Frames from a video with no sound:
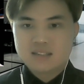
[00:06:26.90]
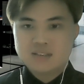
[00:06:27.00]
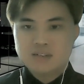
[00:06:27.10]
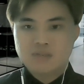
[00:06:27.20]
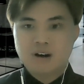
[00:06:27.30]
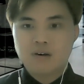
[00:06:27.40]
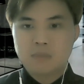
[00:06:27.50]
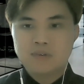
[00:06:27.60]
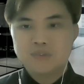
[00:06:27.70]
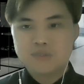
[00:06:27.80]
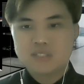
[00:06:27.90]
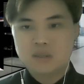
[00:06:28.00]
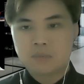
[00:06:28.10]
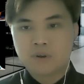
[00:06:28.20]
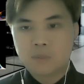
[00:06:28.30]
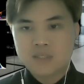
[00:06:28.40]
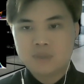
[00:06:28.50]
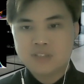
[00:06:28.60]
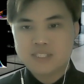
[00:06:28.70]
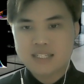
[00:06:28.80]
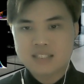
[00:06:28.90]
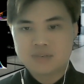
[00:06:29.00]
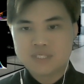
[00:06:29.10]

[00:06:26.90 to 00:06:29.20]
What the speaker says: So the graph above shows the performance metrics as a